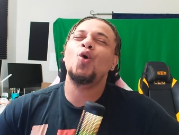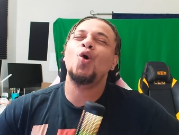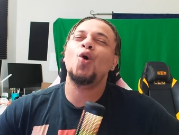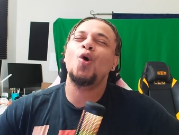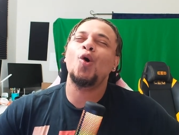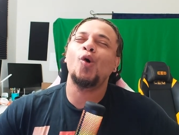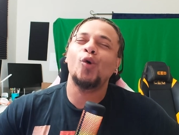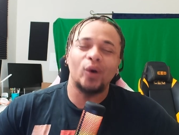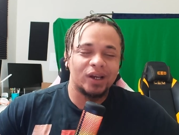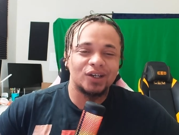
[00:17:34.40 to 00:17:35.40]

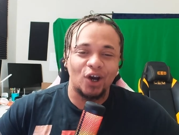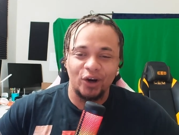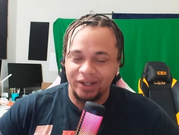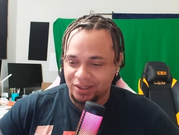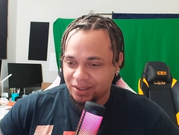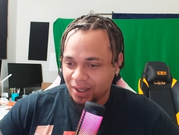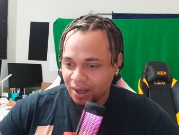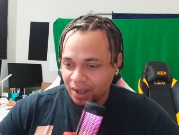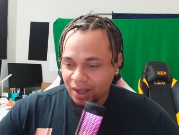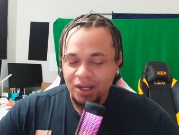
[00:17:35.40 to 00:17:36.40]
woo curtains.
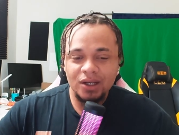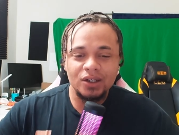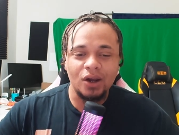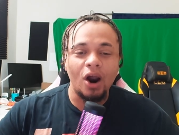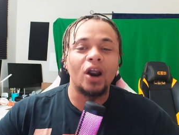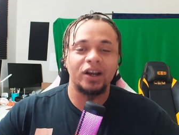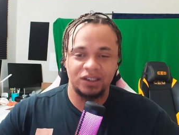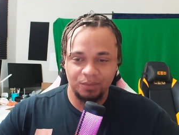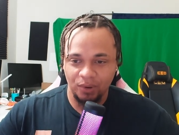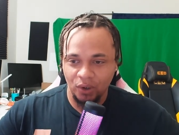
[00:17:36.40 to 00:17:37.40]

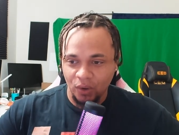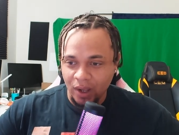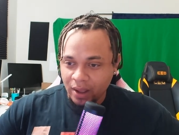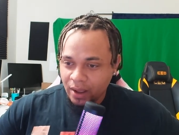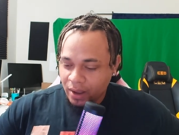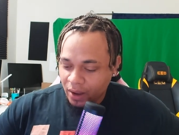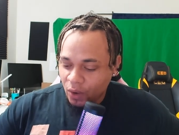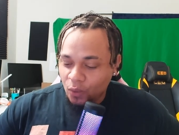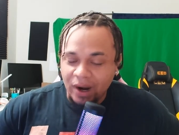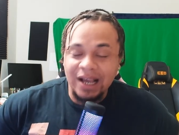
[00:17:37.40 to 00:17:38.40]
Curtains, bro.
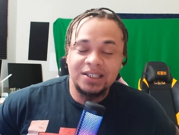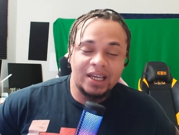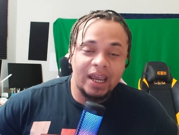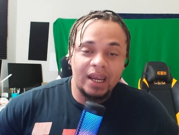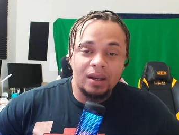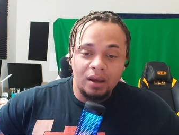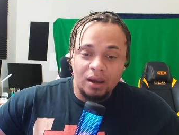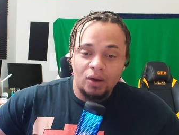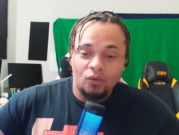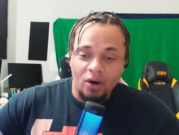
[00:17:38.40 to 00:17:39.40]
When I say
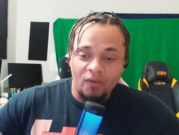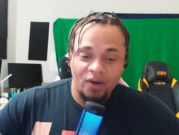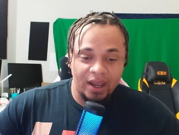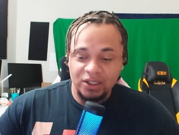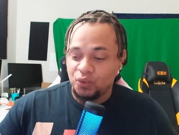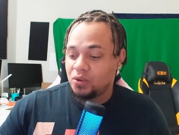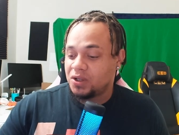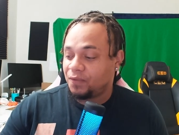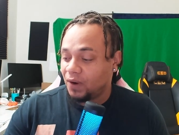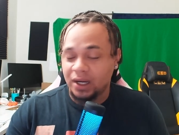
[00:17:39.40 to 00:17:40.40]
revenge
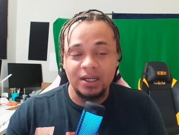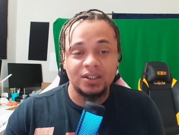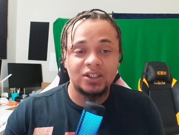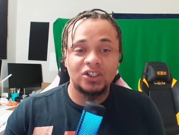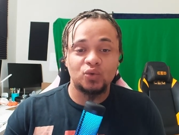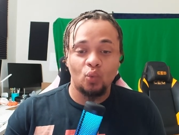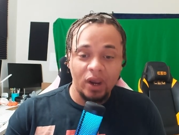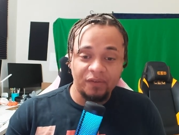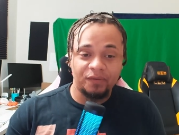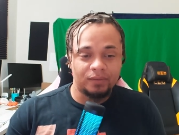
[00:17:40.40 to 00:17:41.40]
was fucking
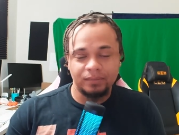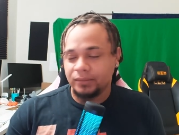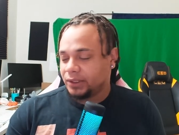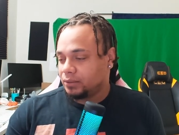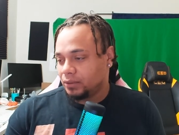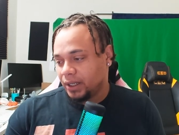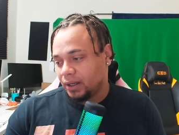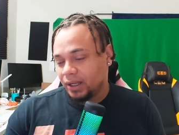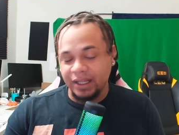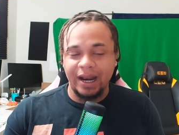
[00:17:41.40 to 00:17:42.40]
swift,
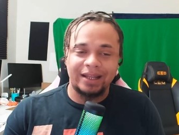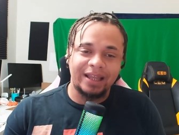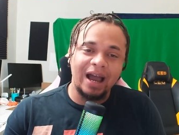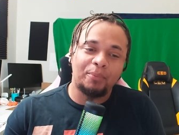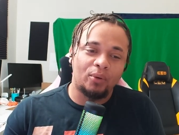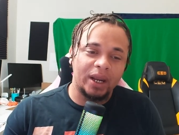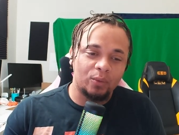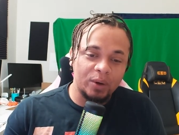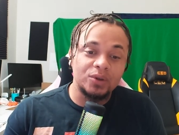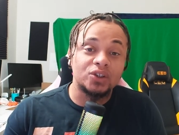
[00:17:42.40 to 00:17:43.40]
nigga. And then at that point,
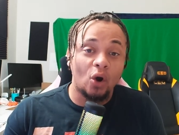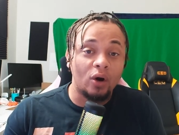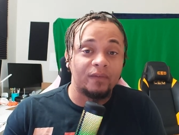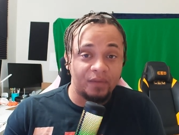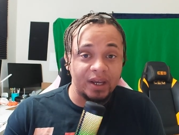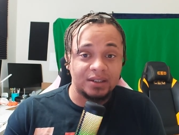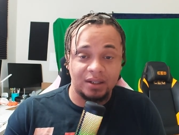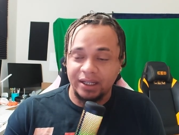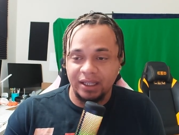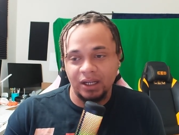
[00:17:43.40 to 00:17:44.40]
we was throwing fists.
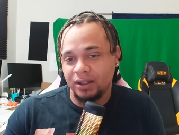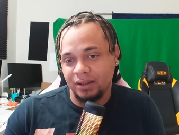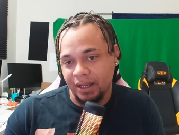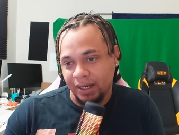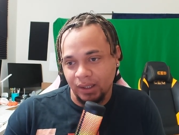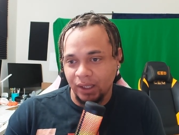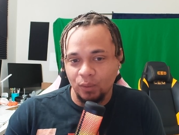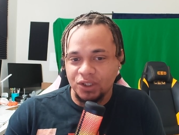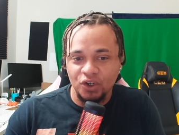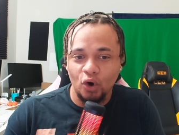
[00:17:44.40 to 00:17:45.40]
Like there, like there
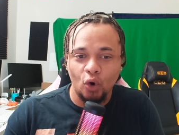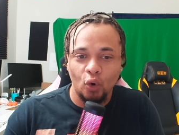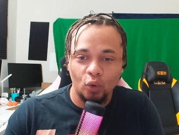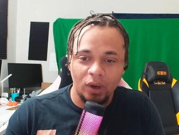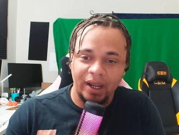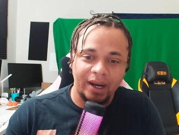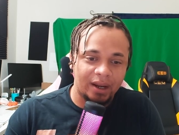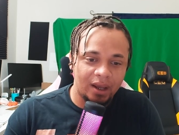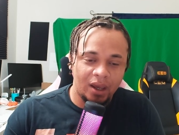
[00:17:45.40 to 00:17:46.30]
was no like